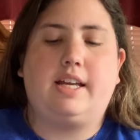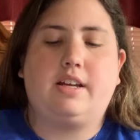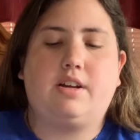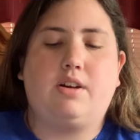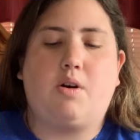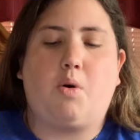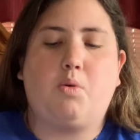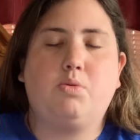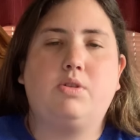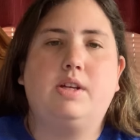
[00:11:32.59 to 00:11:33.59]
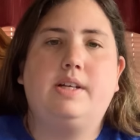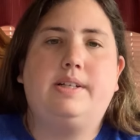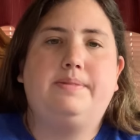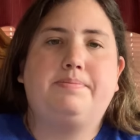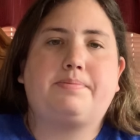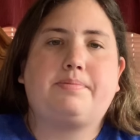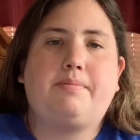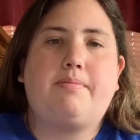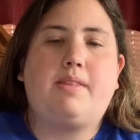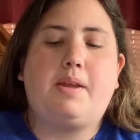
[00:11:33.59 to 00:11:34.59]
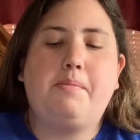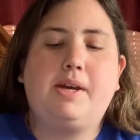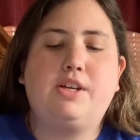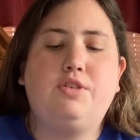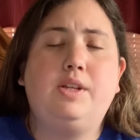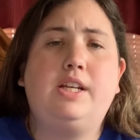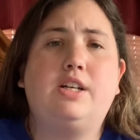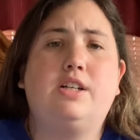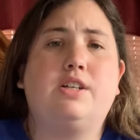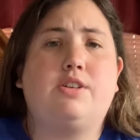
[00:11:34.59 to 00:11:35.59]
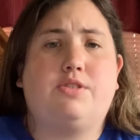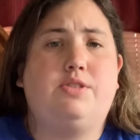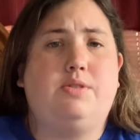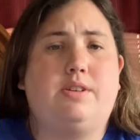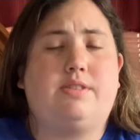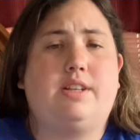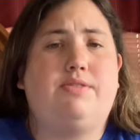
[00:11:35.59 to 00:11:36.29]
and hold. Because you need to hook your students.